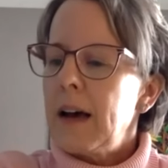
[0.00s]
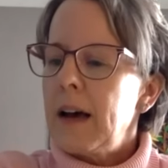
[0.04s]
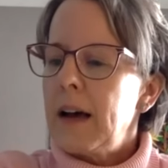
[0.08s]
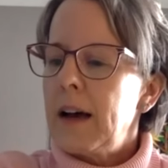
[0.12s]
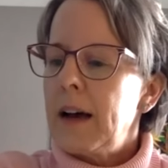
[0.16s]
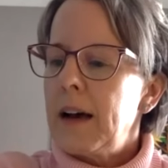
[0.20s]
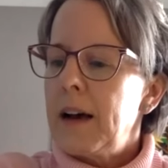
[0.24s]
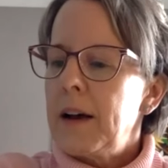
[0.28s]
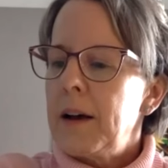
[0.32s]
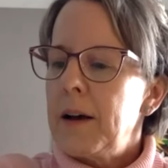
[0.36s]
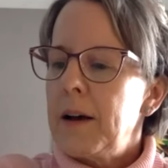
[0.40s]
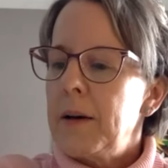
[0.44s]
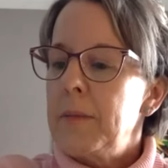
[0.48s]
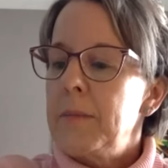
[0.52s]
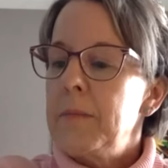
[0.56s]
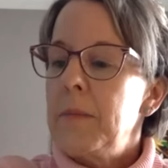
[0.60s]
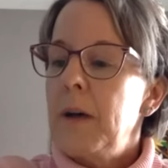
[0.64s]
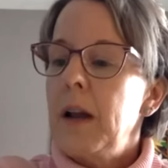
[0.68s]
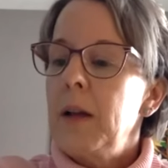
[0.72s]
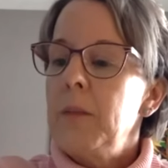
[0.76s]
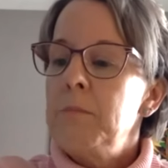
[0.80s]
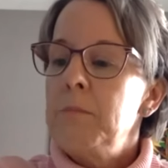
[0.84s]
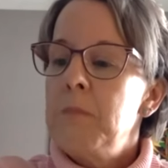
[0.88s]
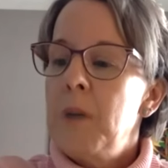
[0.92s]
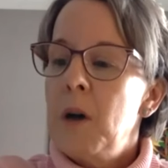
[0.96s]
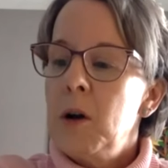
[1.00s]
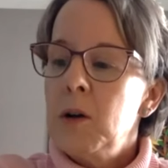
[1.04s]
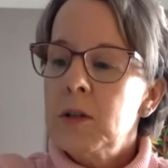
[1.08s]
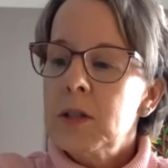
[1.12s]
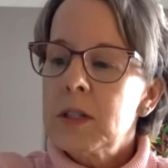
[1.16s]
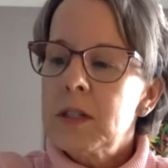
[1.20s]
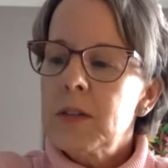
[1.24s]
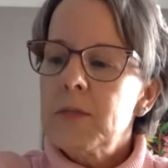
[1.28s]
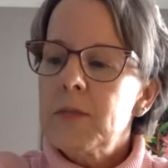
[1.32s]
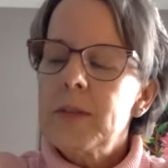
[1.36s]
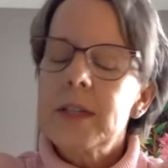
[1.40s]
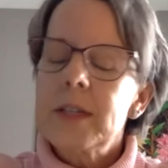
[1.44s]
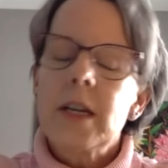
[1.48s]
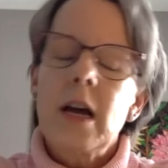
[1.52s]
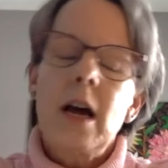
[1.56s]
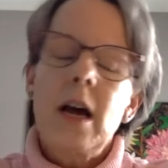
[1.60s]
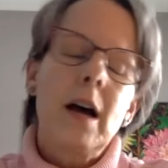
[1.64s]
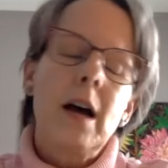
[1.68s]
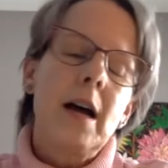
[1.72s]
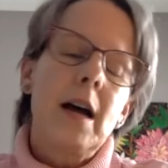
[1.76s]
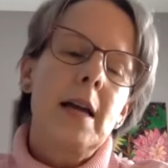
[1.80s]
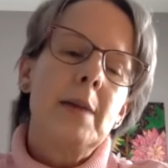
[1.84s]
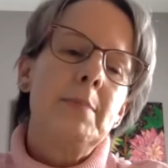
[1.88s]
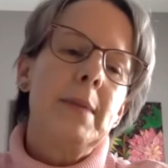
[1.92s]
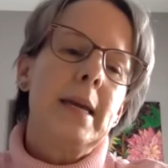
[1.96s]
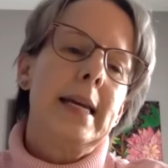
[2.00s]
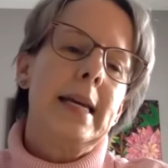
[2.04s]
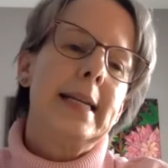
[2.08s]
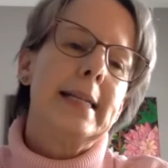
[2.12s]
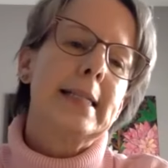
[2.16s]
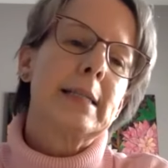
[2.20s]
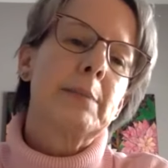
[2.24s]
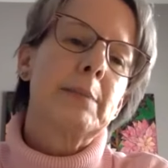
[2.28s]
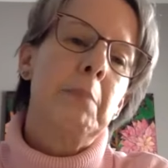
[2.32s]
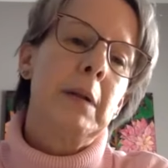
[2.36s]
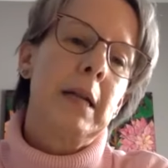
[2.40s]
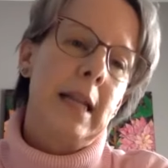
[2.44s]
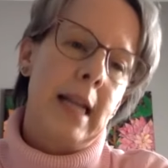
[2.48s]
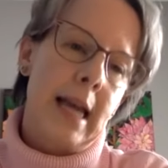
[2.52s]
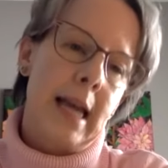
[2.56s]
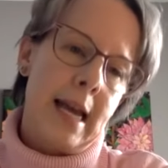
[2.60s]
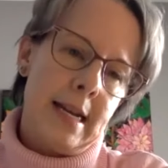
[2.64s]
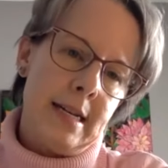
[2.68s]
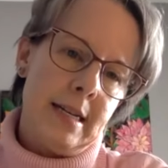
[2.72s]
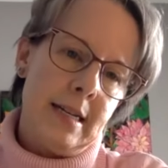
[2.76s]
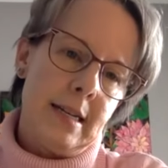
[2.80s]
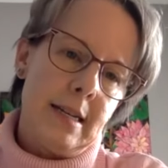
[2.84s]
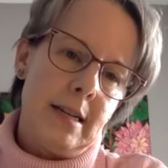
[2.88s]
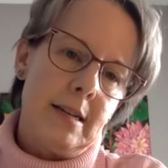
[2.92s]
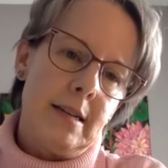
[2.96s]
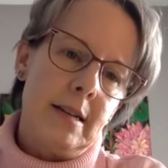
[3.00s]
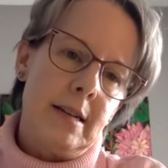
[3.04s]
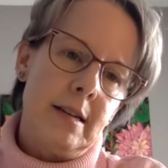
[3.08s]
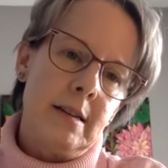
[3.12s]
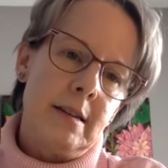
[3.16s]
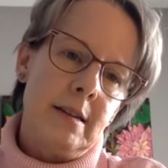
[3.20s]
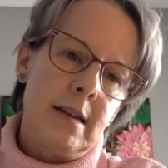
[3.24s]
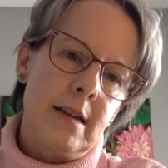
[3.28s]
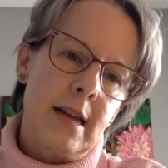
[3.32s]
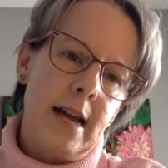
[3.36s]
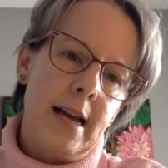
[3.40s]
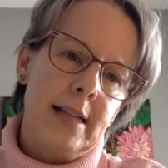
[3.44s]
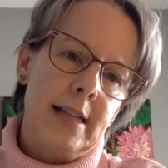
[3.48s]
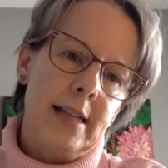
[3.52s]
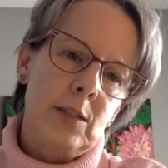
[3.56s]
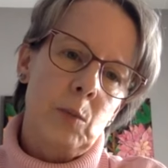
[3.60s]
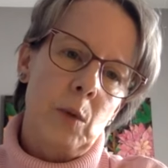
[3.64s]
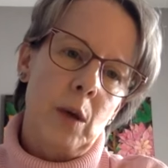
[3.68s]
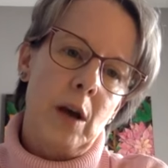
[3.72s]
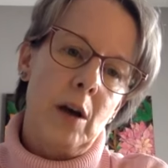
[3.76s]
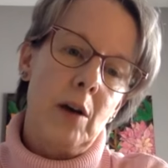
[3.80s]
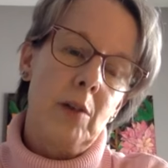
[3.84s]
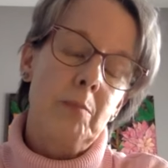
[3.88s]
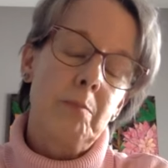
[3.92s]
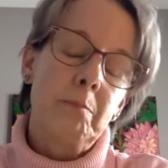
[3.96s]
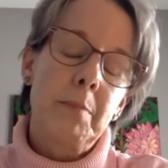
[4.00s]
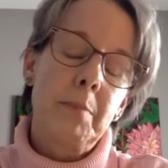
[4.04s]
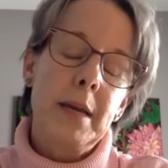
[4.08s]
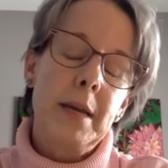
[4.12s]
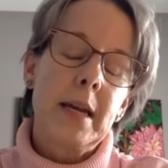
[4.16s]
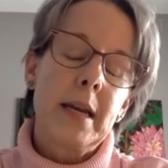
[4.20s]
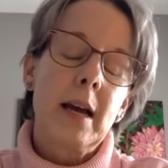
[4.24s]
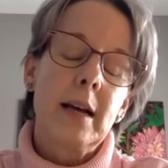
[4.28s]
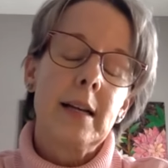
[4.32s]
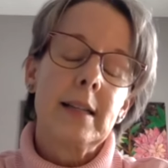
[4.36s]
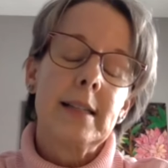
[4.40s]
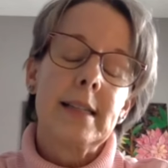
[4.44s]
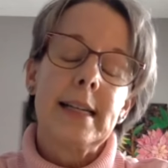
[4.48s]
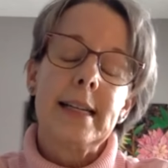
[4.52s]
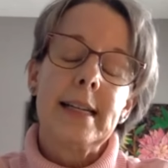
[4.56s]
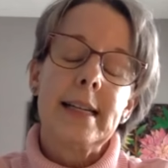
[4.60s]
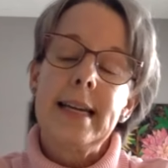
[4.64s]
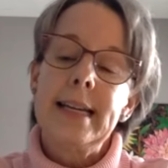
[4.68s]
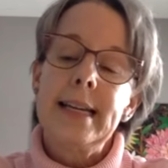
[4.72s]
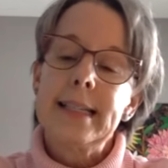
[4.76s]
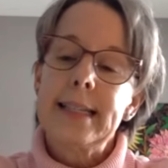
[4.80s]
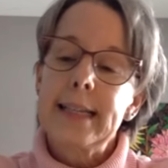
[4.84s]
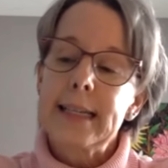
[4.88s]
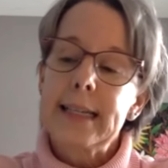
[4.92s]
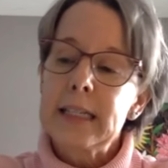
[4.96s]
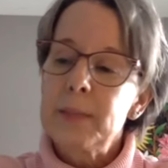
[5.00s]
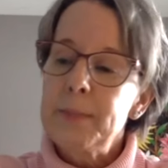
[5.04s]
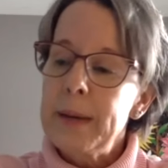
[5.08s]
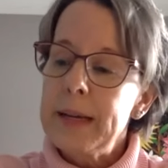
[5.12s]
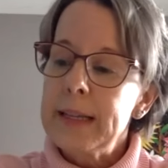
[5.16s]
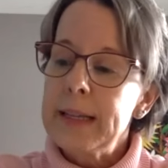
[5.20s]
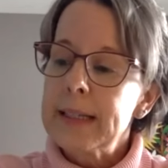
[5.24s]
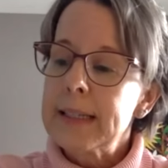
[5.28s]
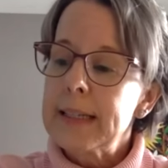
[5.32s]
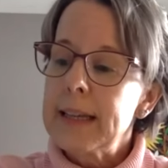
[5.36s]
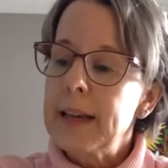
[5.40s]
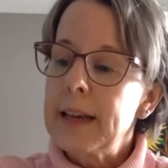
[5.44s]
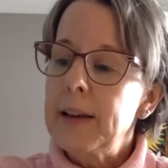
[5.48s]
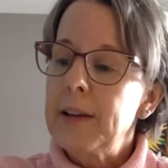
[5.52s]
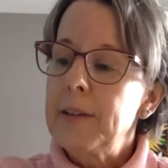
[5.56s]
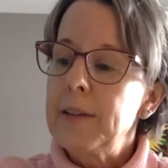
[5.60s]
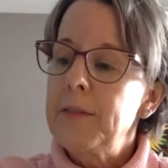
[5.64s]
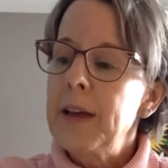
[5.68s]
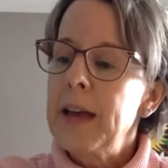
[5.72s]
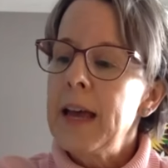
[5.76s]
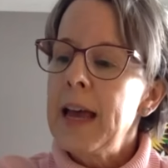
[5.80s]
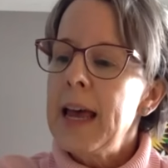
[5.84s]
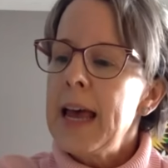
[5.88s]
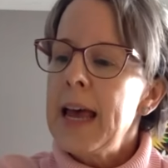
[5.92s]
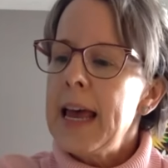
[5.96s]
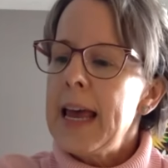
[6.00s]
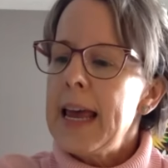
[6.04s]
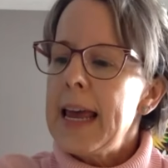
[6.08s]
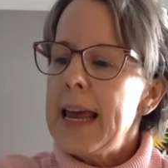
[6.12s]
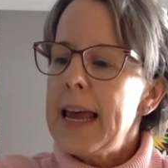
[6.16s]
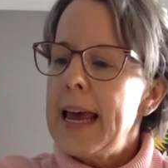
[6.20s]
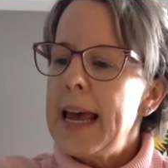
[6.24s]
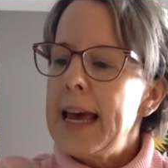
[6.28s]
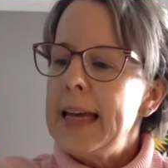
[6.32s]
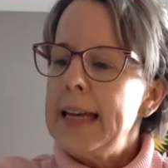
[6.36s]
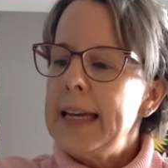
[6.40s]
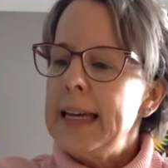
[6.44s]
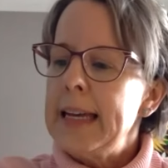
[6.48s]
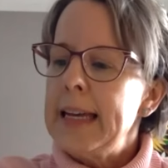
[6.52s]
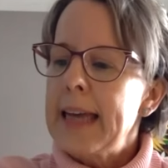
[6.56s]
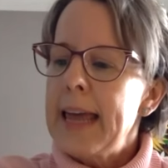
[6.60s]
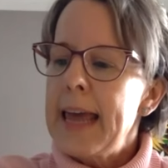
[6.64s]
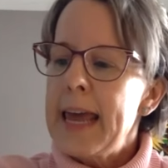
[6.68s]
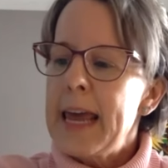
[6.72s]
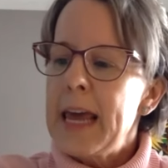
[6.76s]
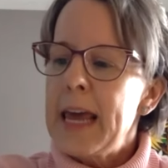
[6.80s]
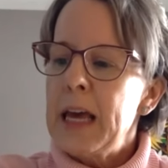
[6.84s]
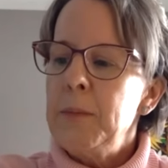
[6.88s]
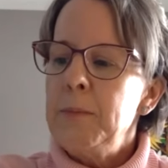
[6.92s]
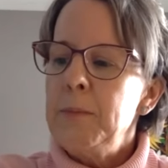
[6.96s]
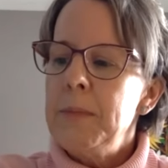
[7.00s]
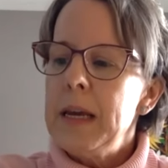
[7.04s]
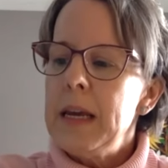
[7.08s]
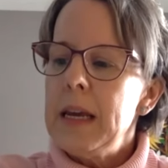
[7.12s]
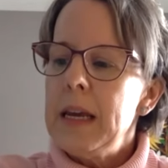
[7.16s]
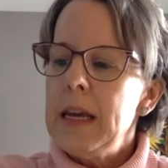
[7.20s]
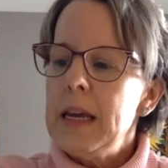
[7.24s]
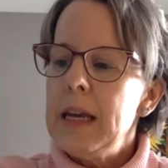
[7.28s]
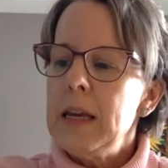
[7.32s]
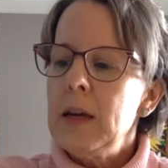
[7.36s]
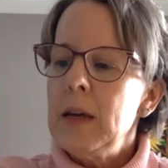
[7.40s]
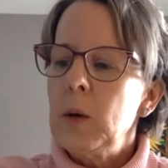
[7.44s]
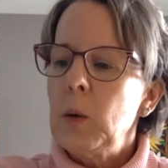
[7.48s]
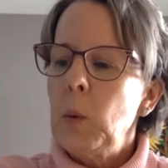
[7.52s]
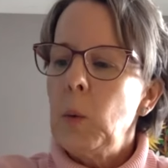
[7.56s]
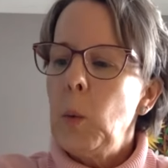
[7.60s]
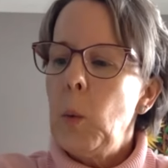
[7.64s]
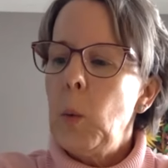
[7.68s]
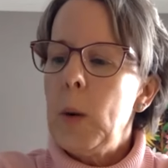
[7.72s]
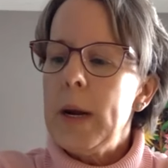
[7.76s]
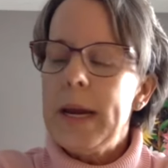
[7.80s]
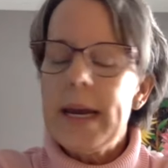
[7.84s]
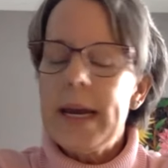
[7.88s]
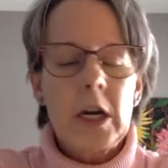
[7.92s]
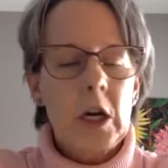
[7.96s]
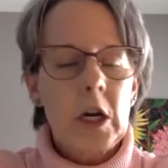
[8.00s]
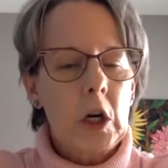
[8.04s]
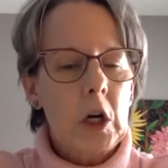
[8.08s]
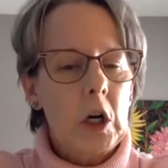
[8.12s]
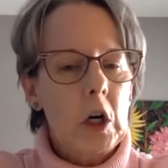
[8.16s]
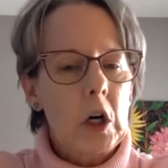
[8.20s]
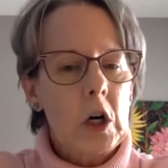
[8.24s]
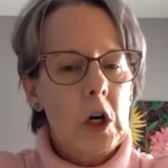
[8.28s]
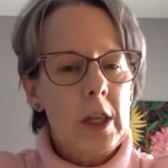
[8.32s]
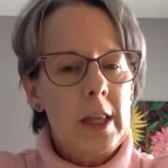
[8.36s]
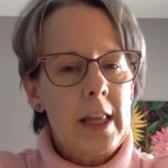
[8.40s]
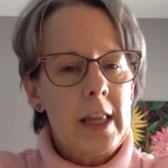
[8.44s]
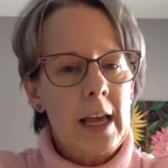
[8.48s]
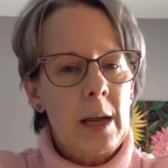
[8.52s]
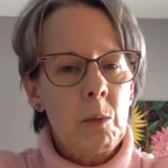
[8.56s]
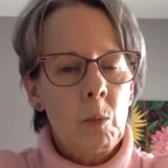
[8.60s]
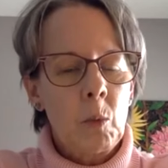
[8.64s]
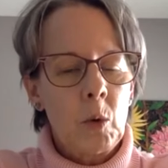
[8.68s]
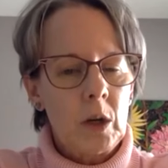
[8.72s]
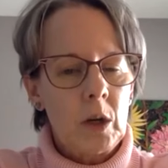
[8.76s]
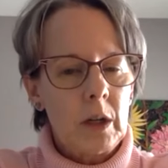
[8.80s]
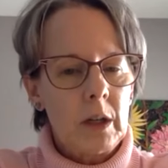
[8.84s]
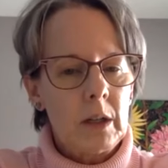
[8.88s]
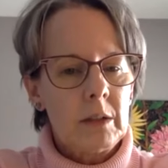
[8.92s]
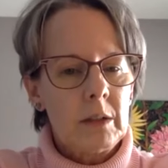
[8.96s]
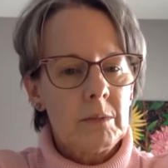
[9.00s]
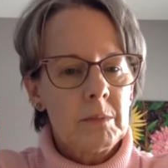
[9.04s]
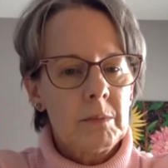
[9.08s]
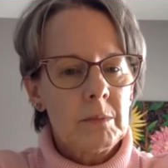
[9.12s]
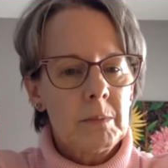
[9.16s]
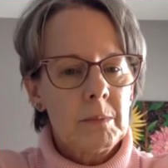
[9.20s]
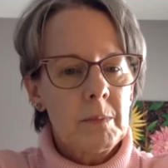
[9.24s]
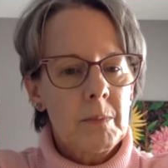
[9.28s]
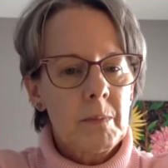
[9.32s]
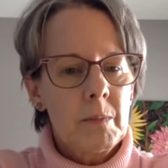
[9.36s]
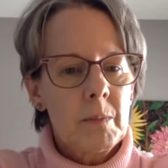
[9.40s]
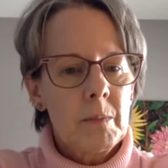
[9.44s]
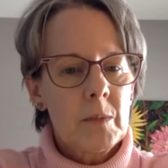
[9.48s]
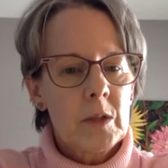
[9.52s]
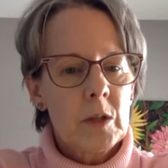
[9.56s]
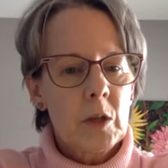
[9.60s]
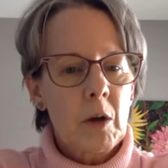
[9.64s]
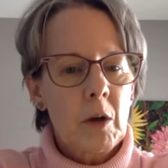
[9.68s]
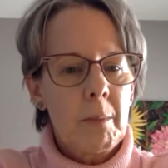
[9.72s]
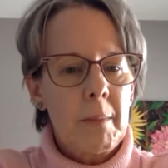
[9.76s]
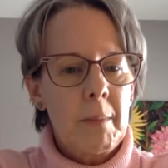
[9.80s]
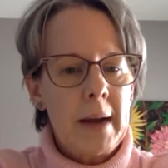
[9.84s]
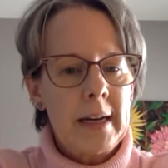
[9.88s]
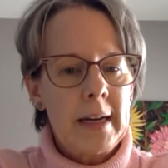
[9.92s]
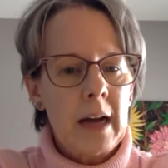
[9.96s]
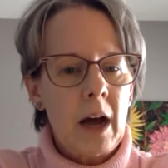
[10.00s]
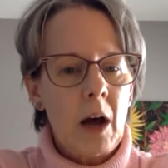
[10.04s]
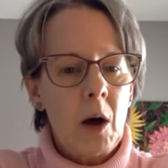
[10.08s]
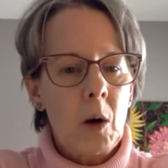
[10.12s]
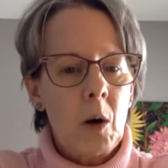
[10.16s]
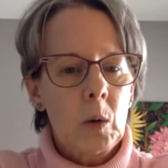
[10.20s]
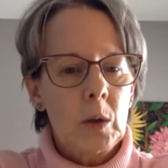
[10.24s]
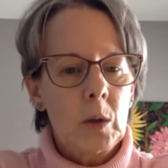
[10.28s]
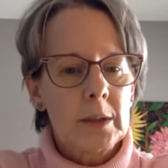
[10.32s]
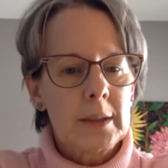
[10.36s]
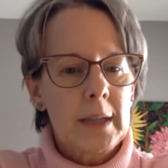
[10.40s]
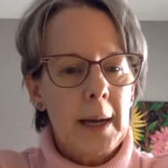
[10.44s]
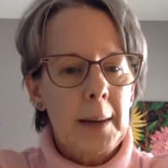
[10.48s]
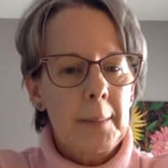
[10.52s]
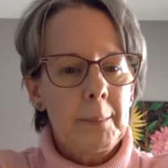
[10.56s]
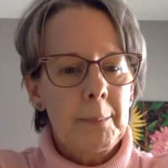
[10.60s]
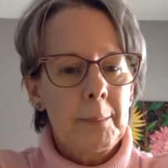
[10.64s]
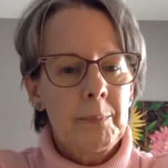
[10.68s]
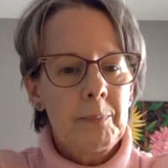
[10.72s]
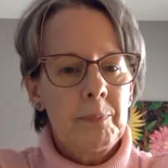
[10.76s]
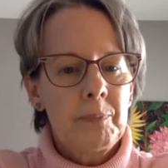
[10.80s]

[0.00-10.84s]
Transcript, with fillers: Uh, most of the time it is blended as well because it is expensive and it can be weaker than wool. So it may not hold up.